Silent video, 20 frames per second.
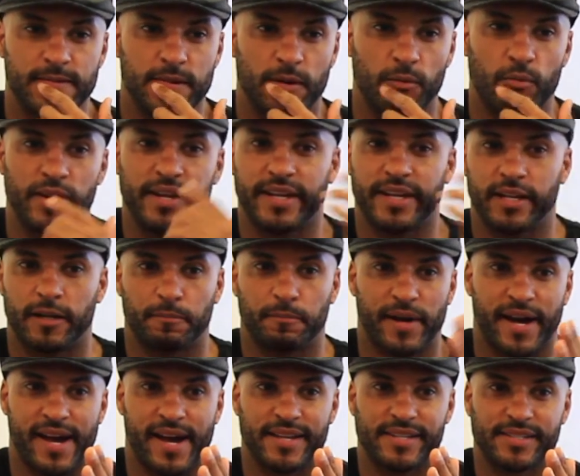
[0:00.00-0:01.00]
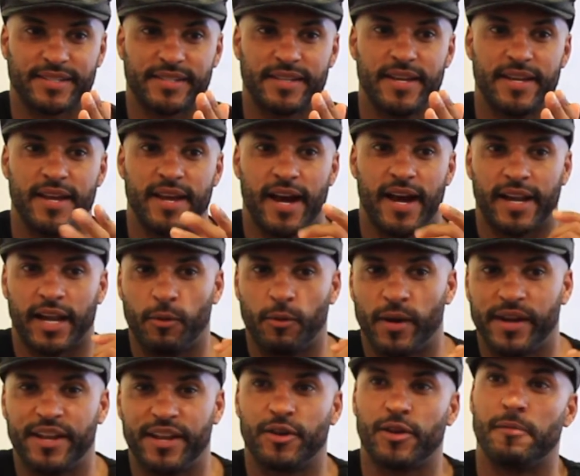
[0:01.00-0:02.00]
weekend had passed, and I
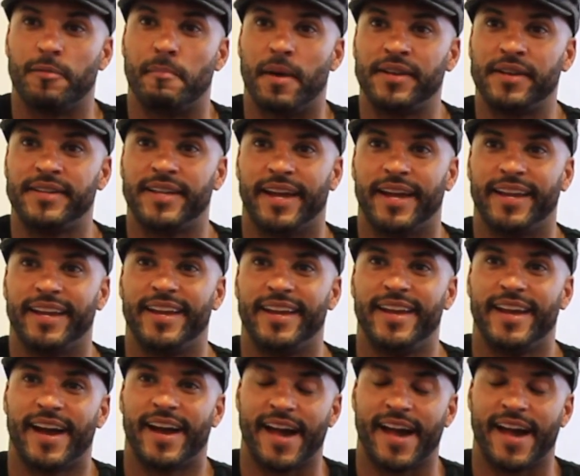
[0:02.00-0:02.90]
went in on a Monday.